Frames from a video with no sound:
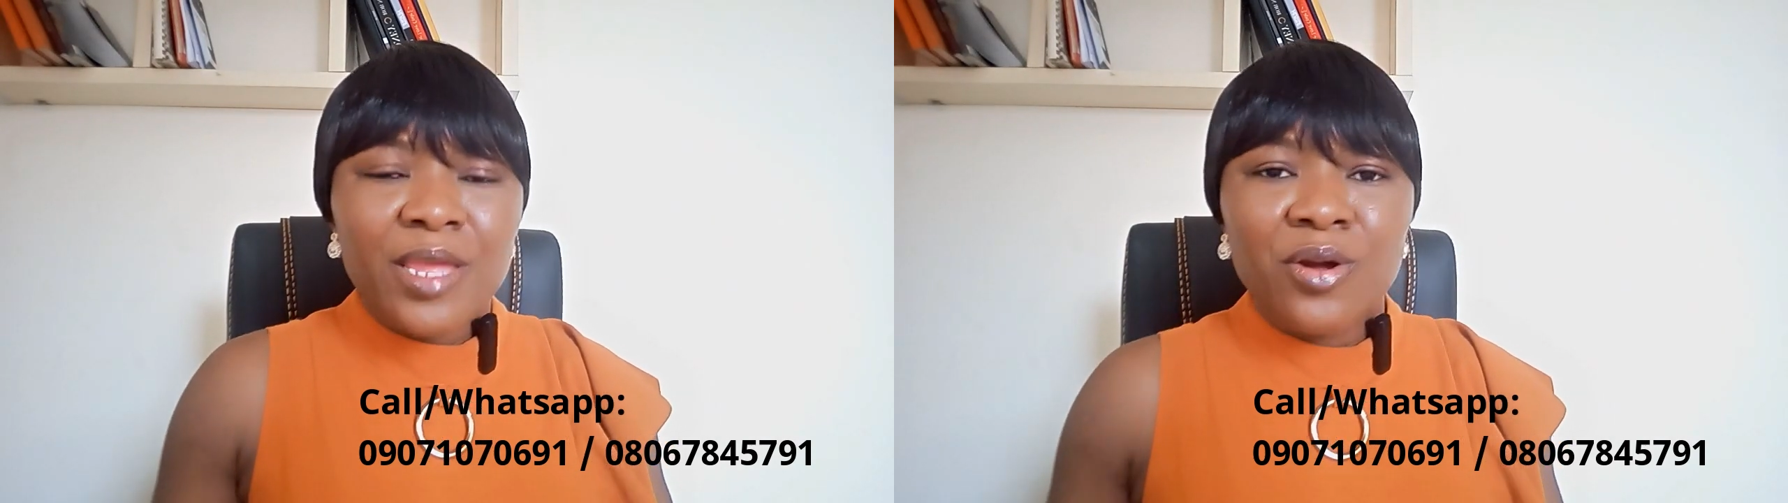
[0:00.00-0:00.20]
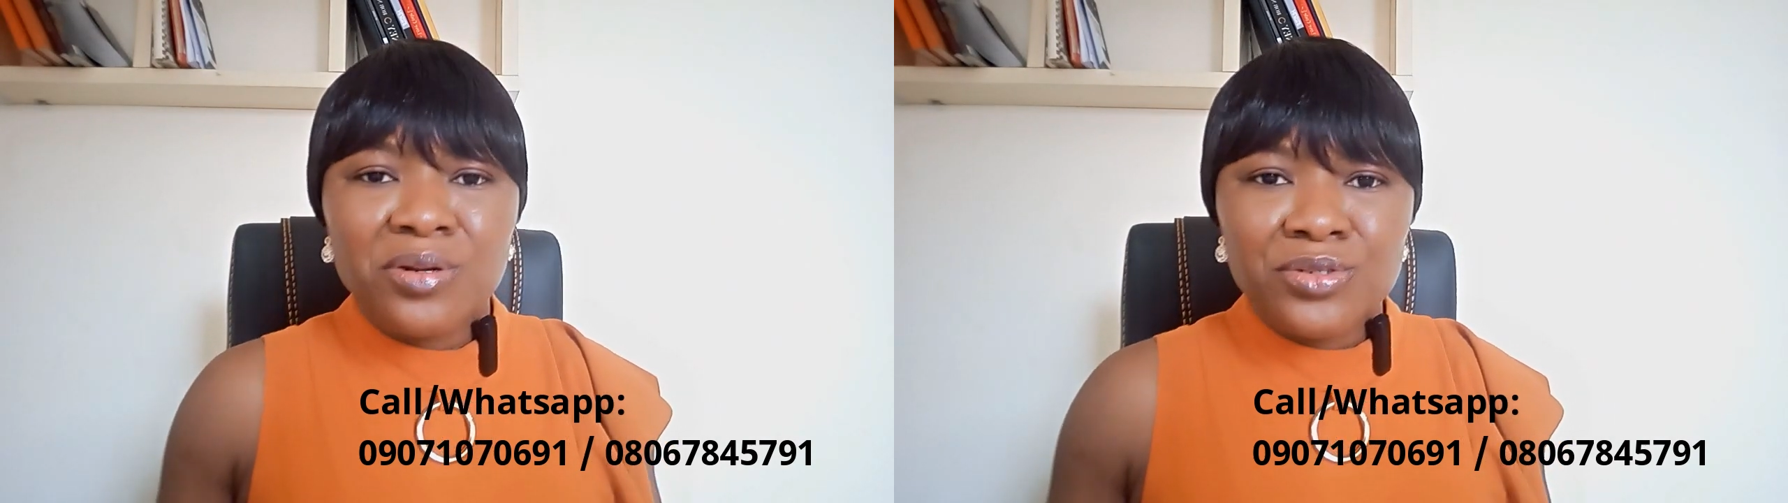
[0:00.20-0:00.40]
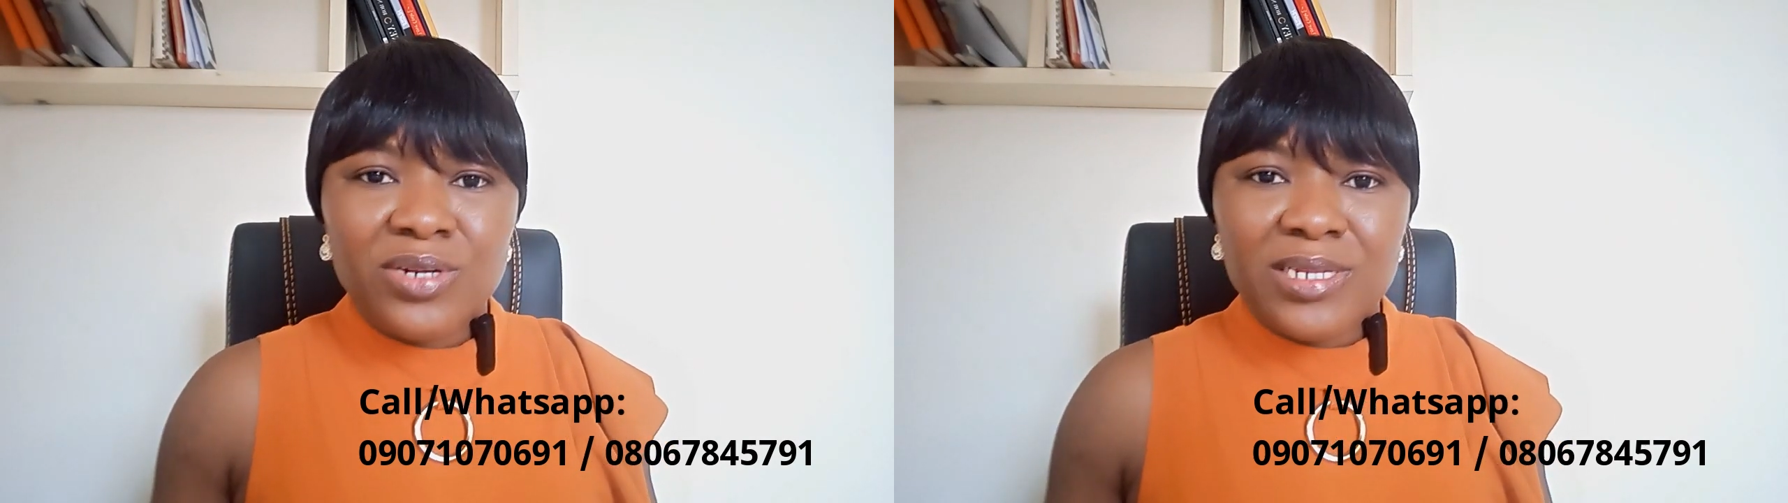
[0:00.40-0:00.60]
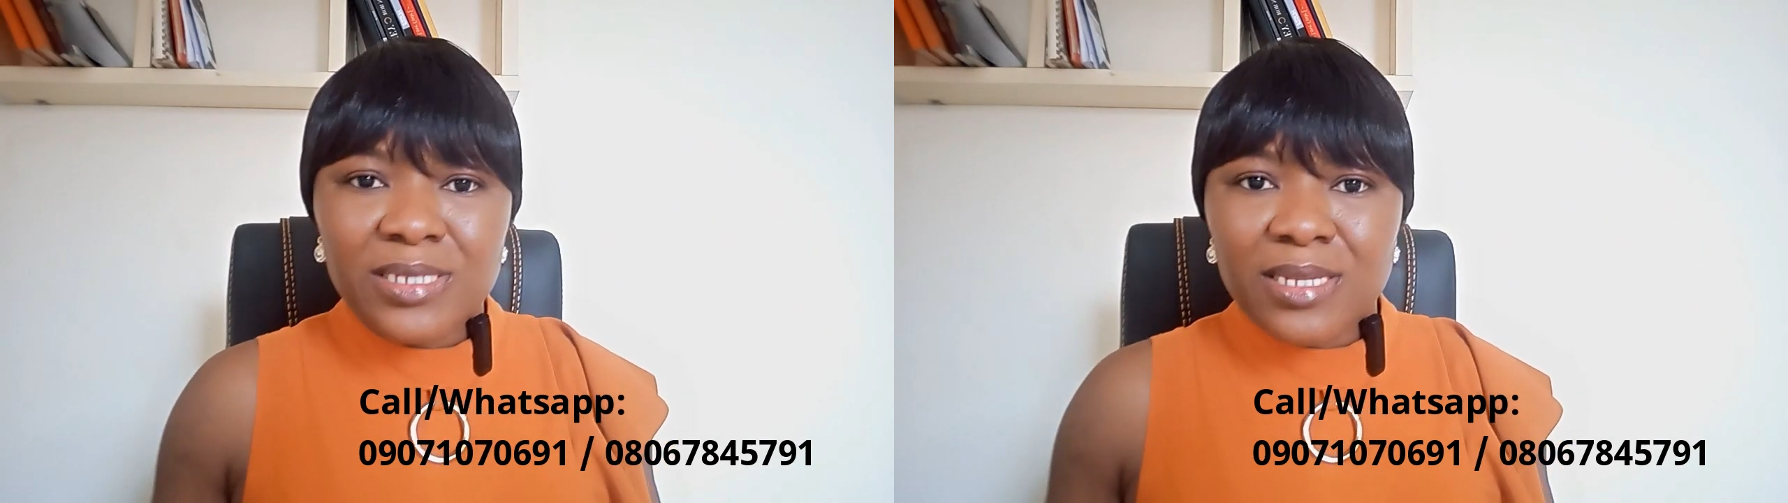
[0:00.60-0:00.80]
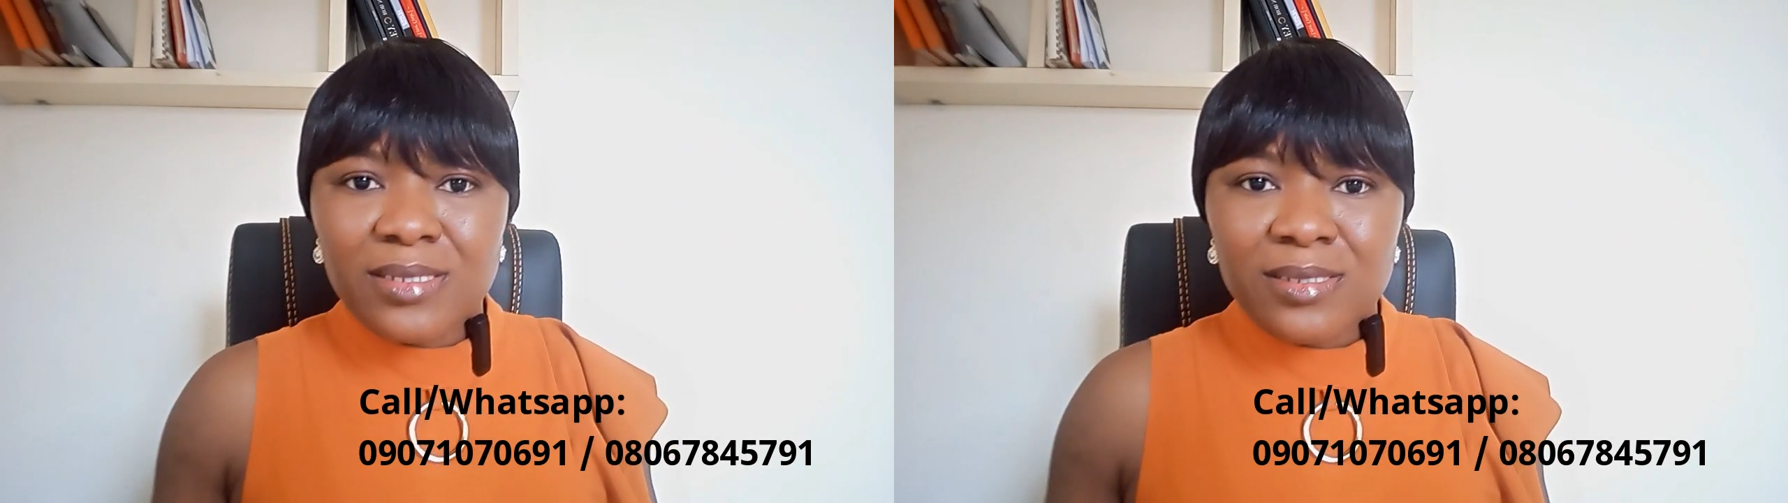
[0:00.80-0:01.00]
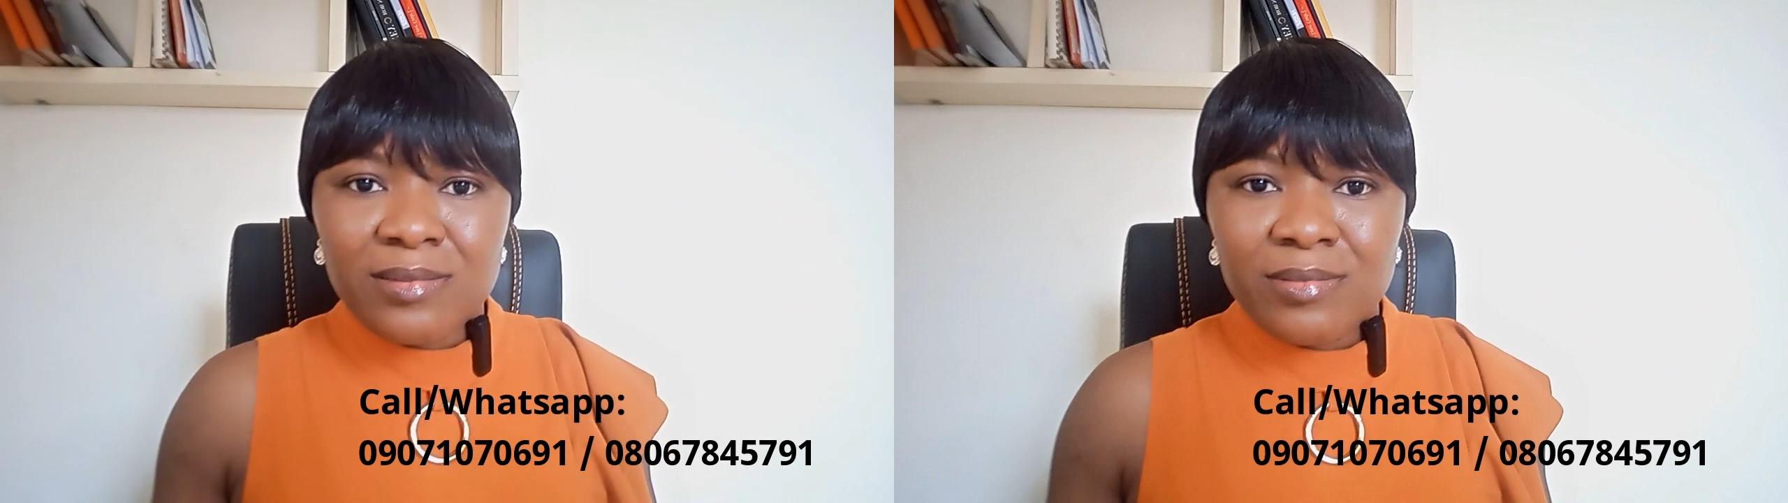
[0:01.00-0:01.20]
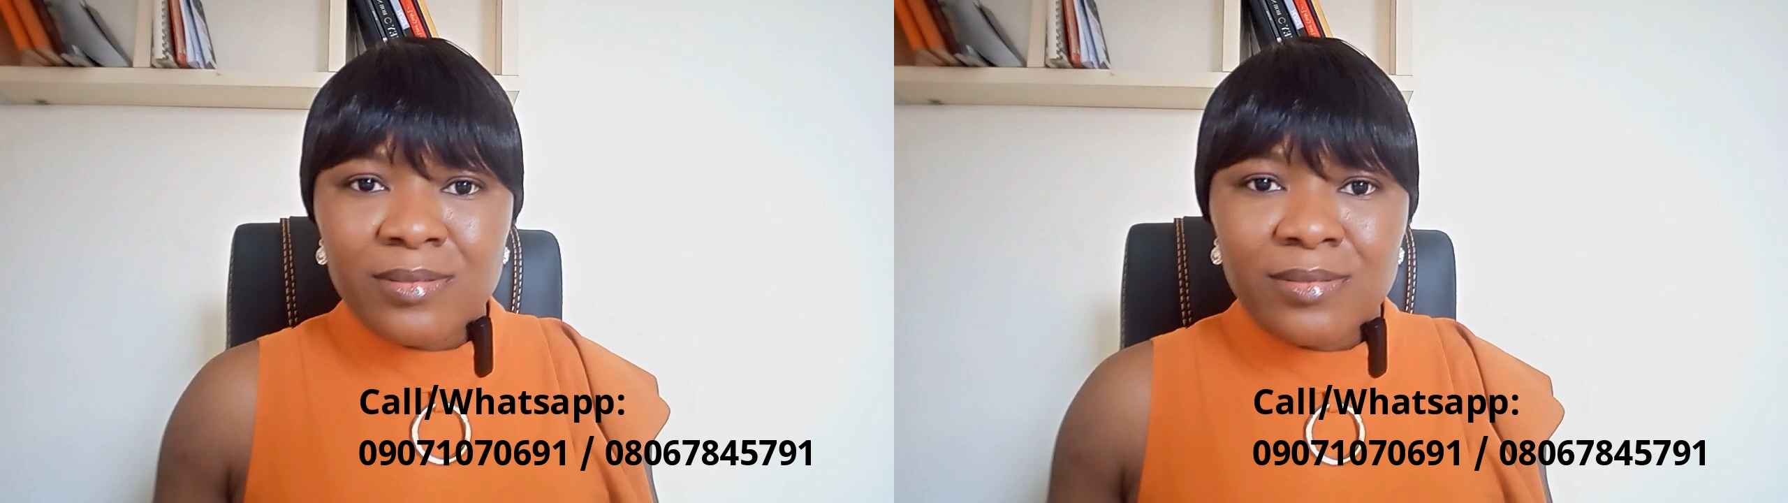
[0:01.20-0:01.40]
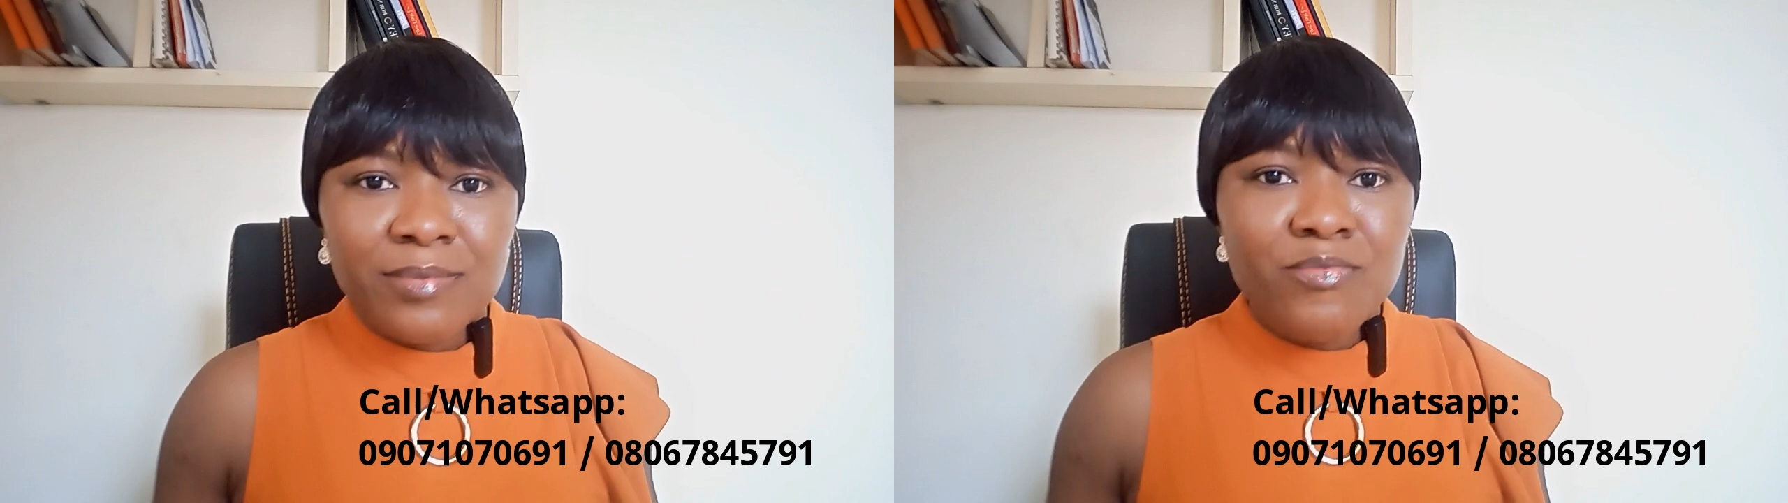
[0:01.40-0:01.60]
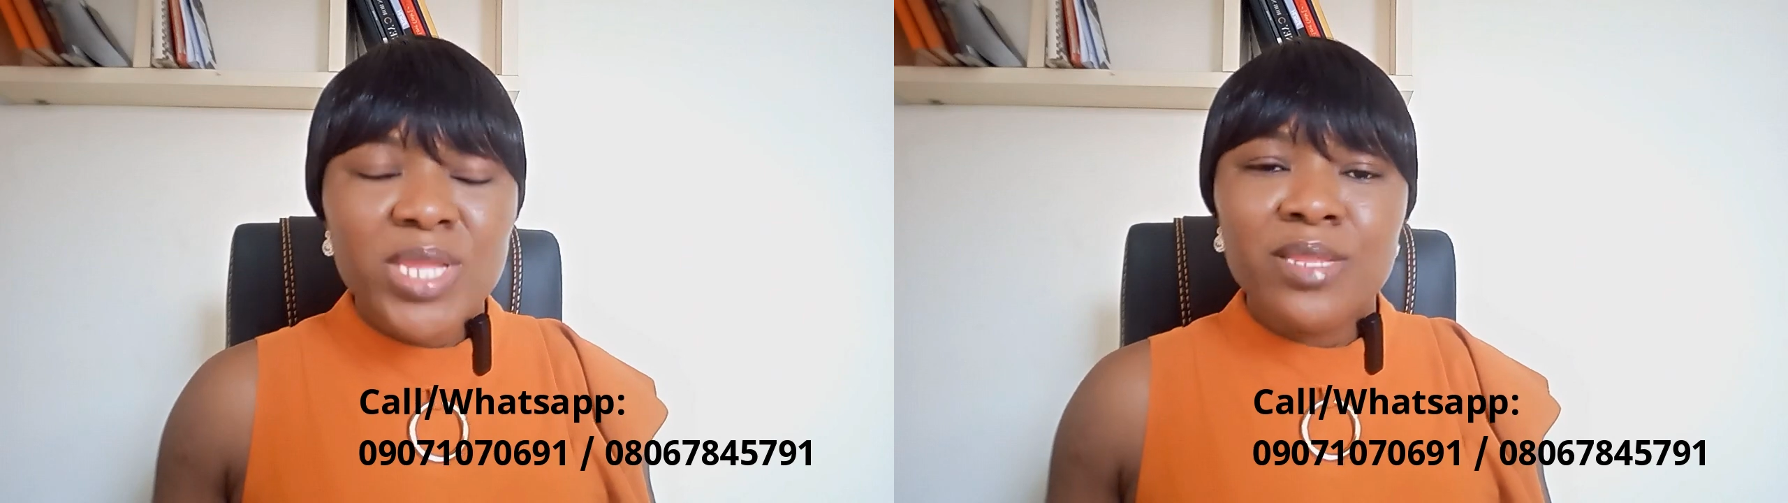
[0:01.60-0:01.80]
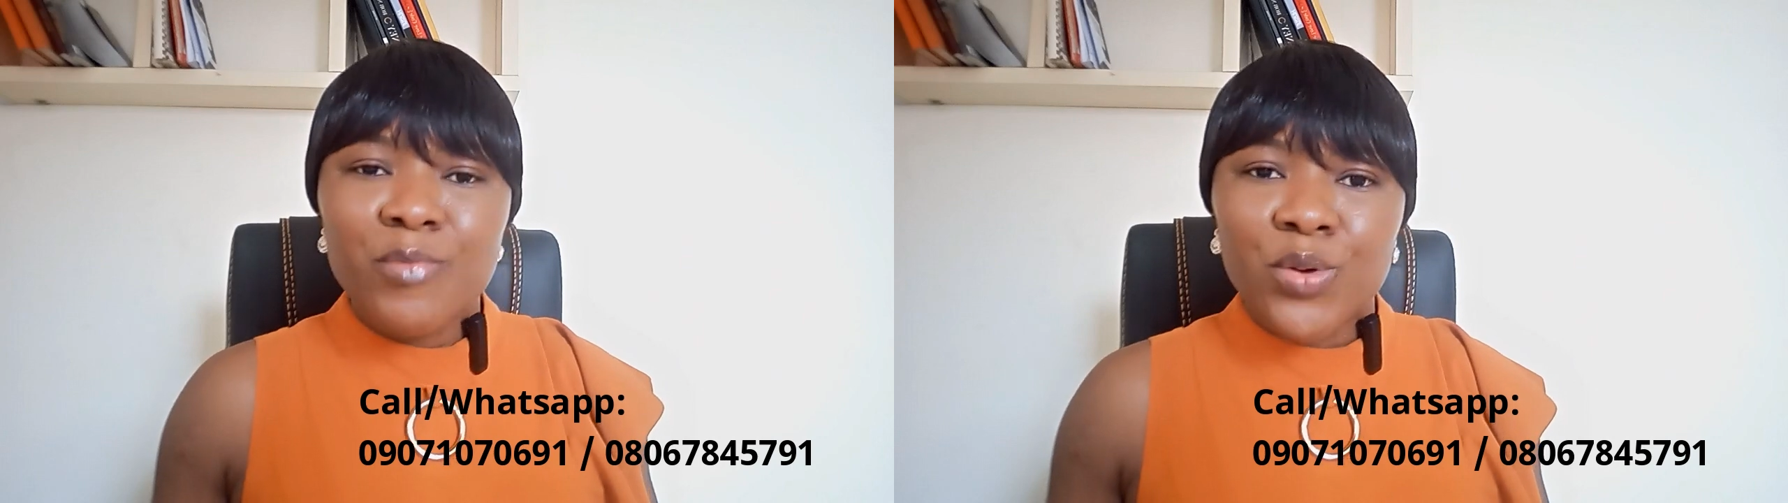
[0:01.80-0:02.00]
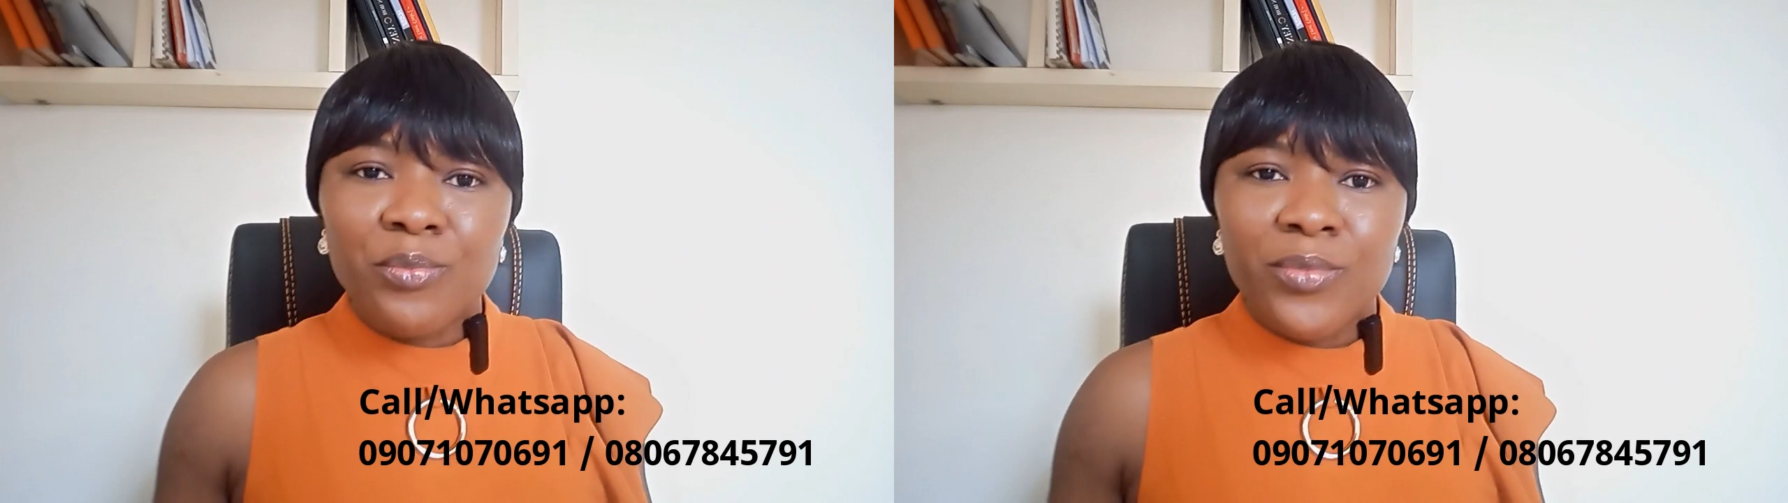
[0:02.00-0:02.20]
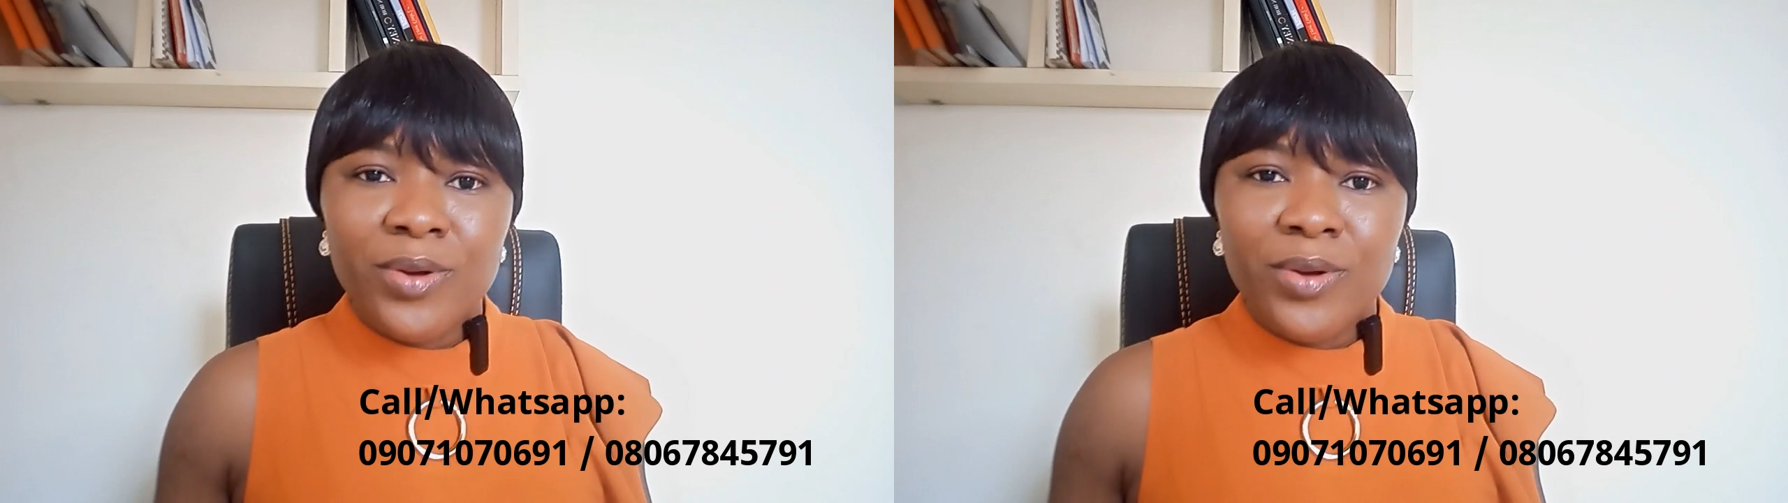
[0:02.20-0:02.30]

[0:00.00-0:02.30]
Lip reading: 100 years minimum.